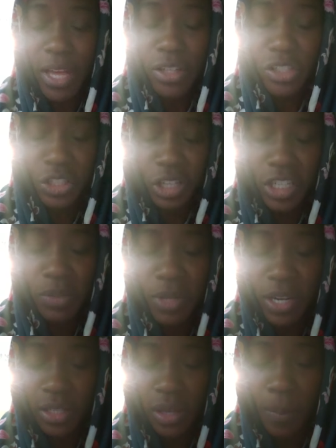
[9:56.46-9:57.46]

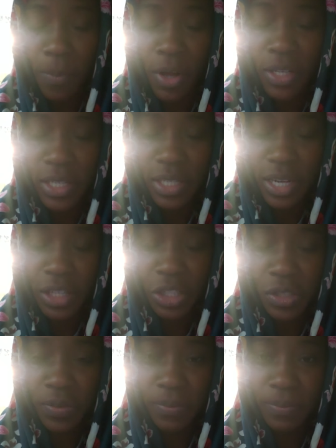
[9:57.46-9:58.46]
Judgment is upon this
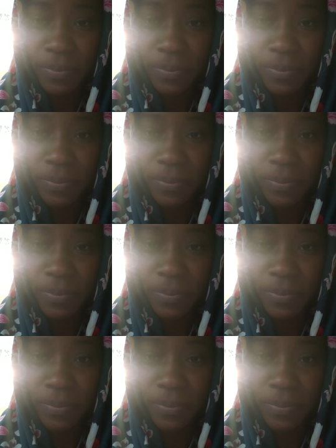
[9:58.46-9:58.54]
nation.